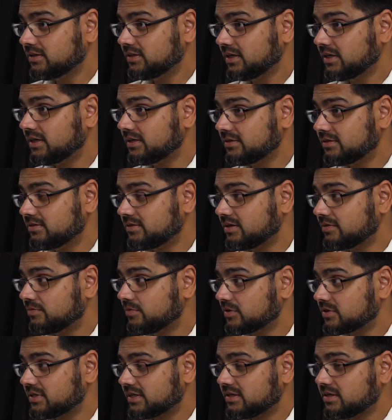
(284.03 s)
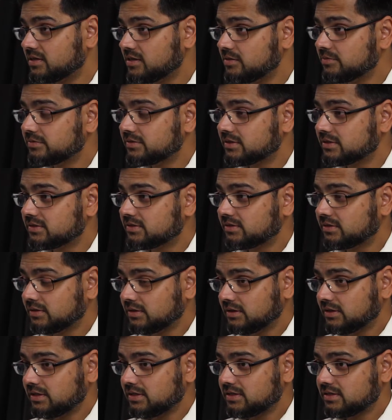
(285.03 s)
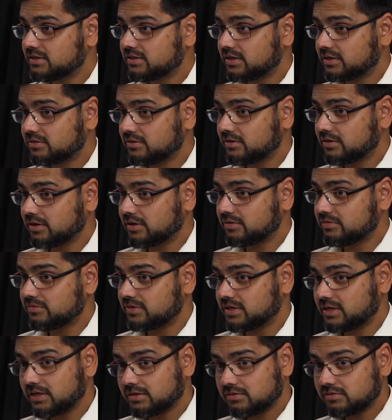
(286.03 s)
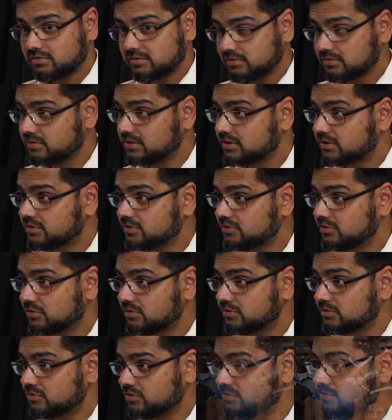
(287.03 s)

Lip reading: And what that helps us is actually we get students, those